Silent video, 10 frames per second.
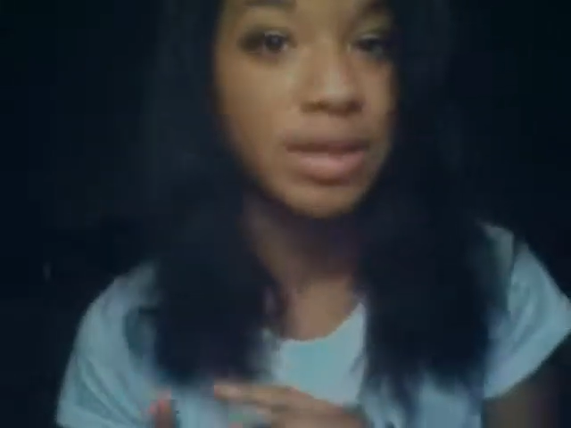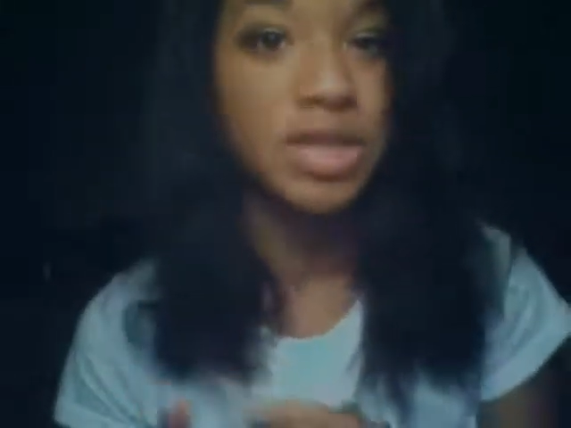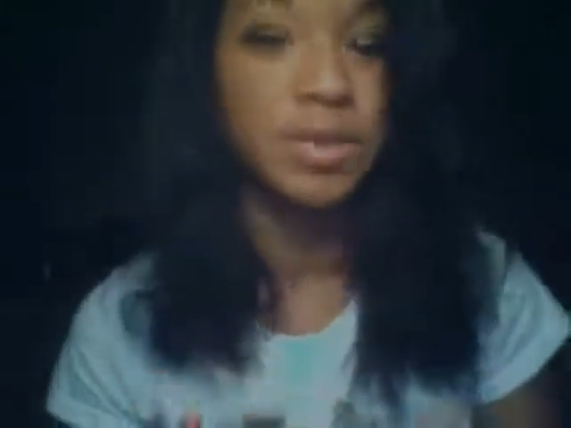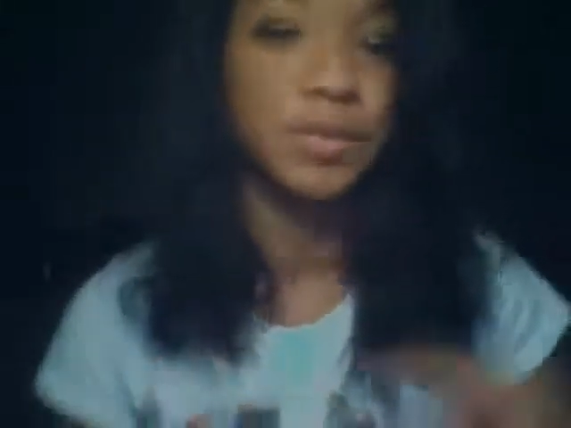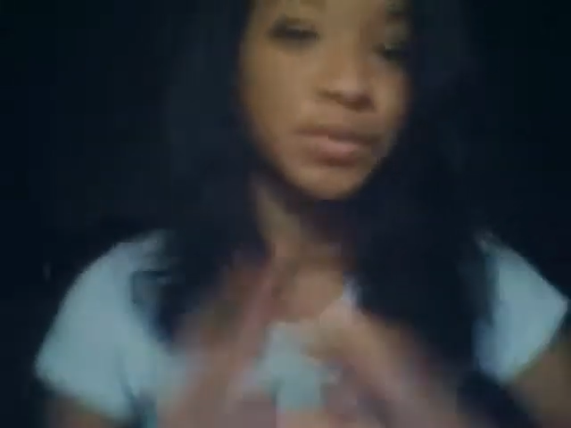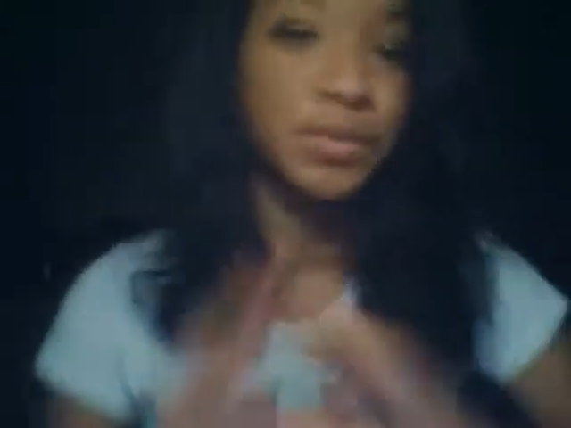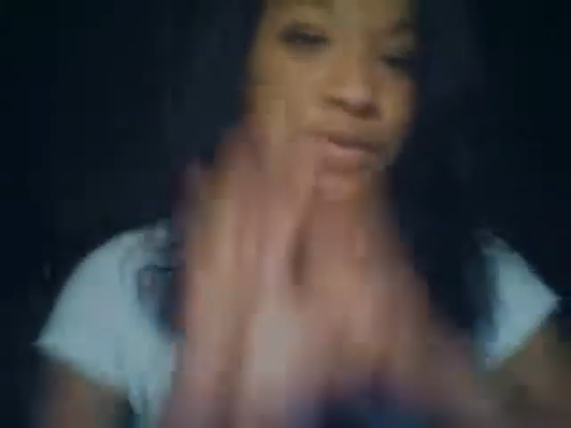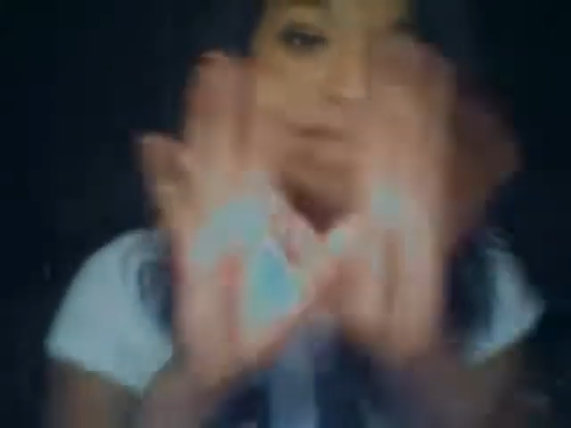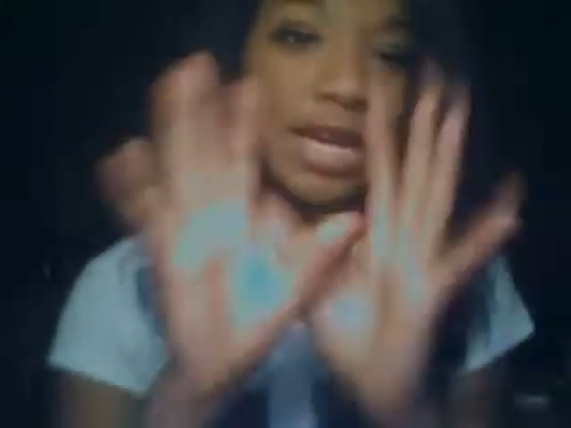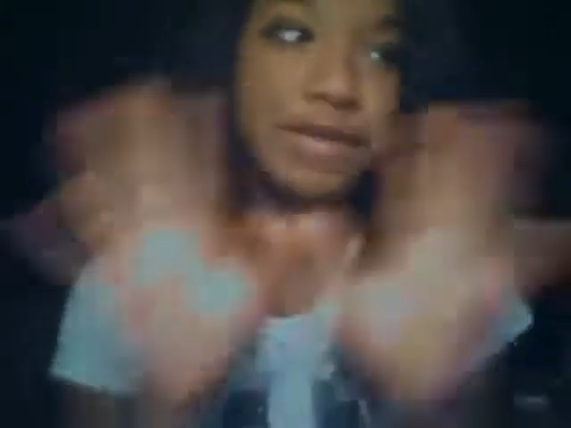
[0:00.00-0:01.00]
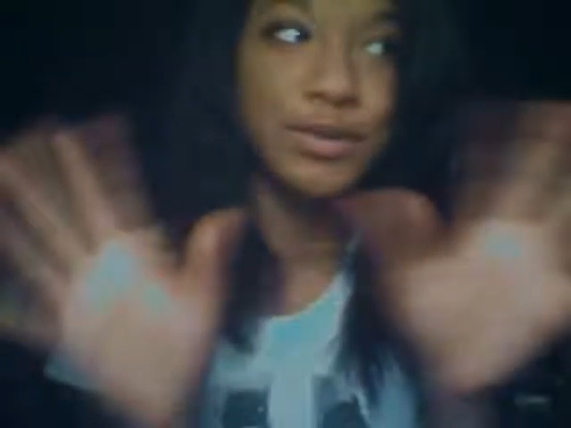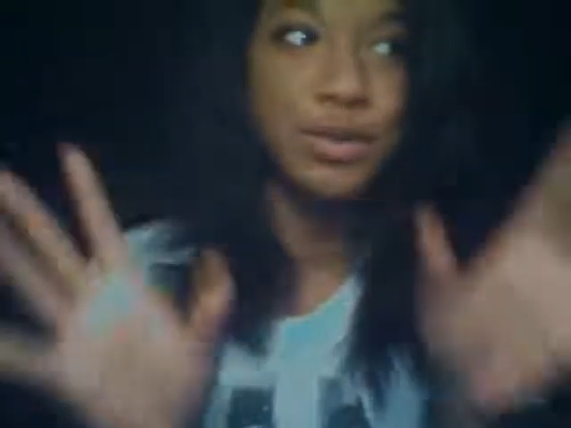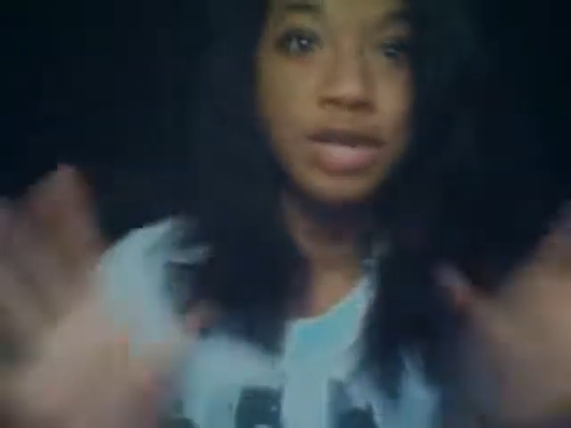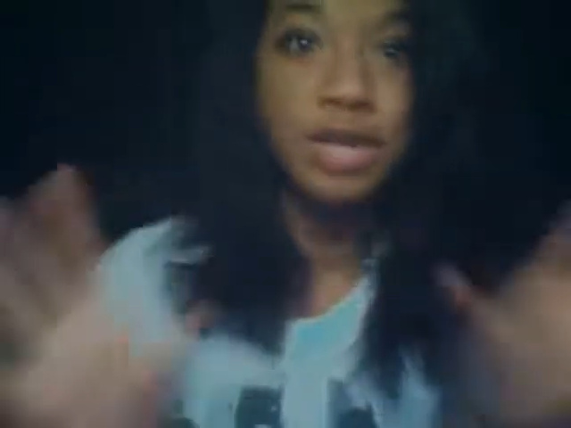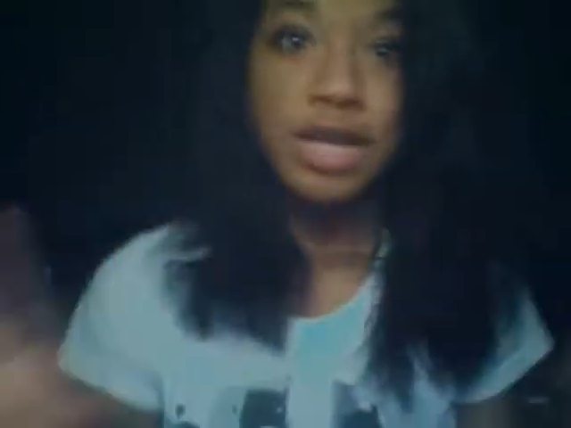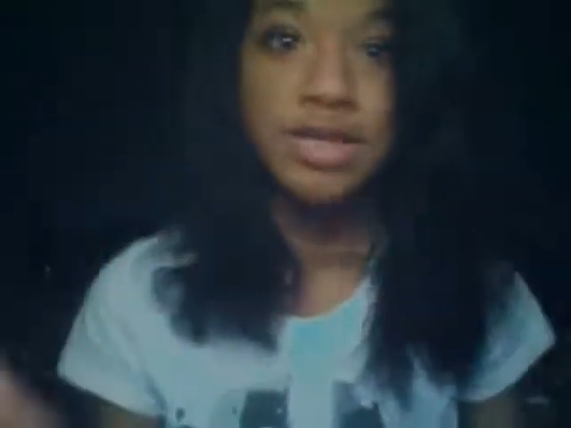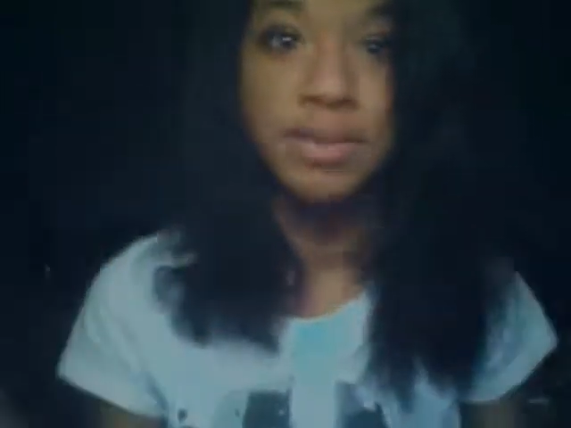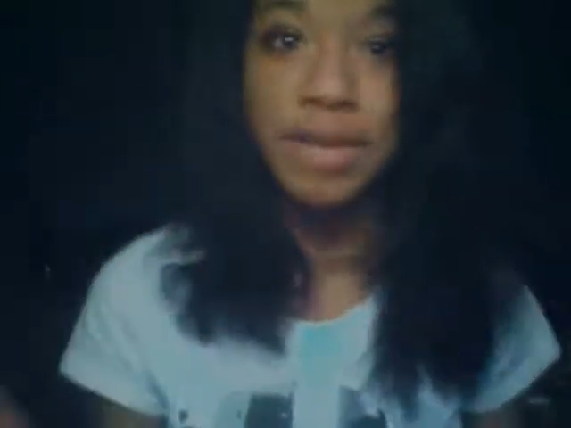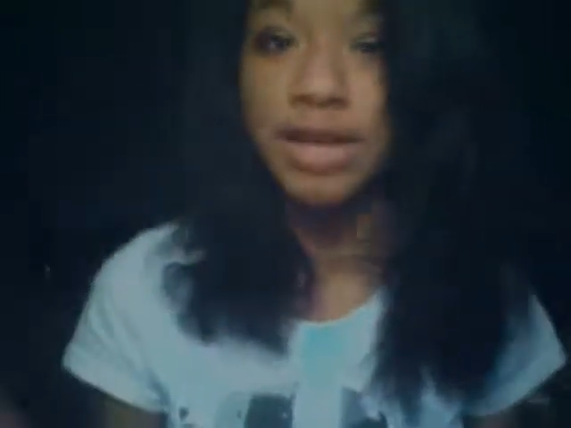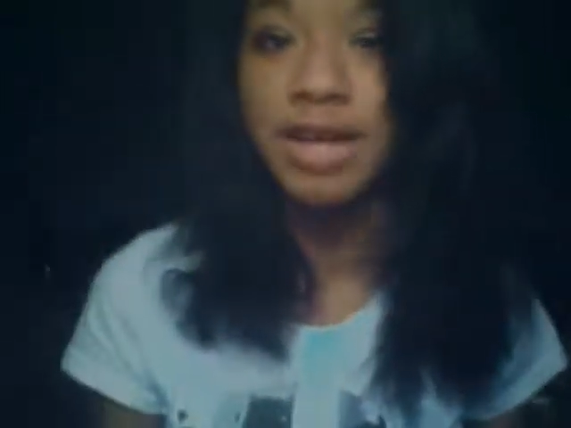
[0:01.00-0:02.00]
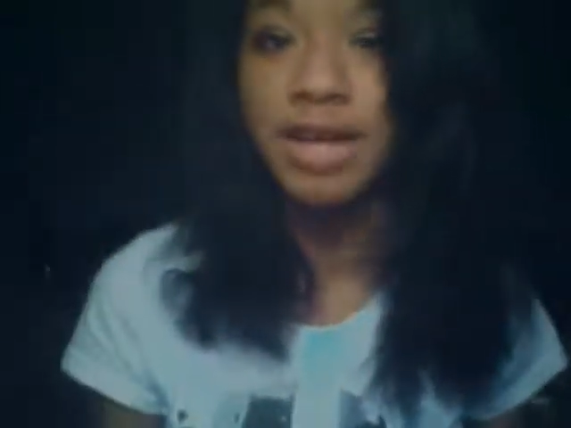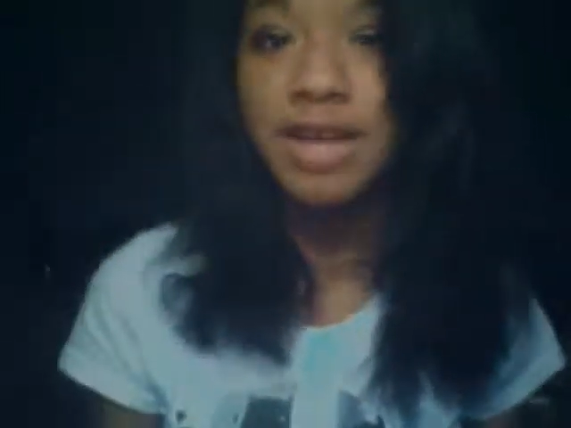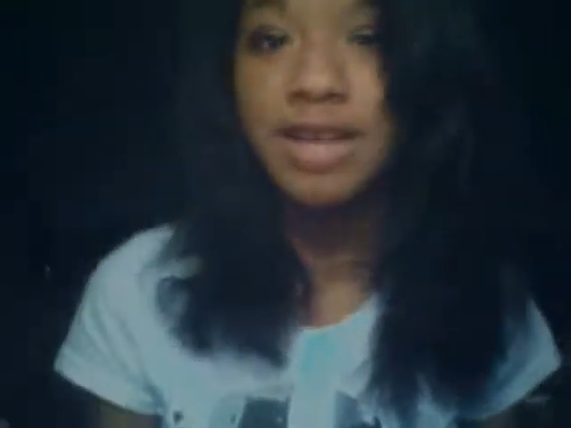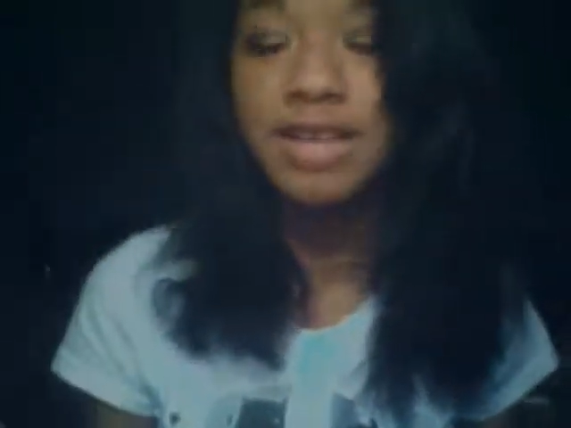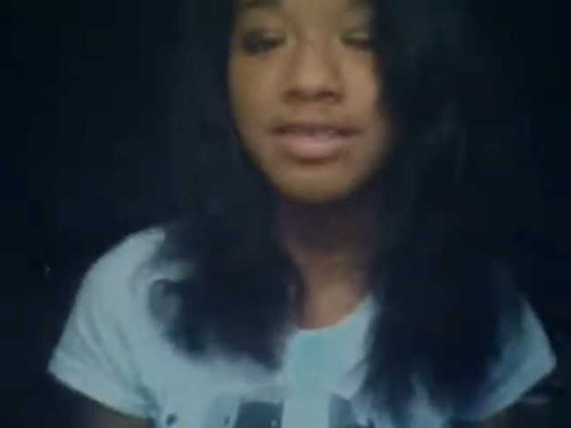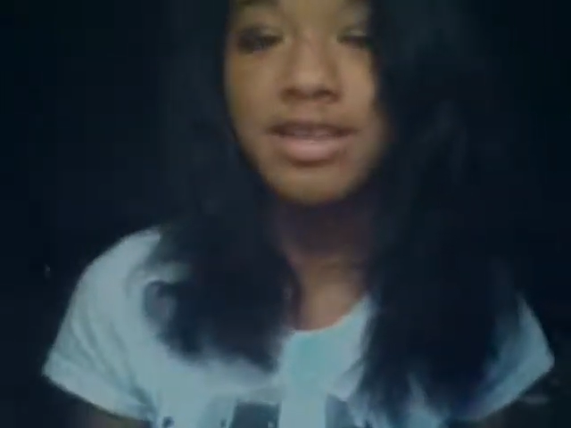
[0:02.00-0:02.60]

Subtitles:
I'm going to do this kind of cool custom banner contest.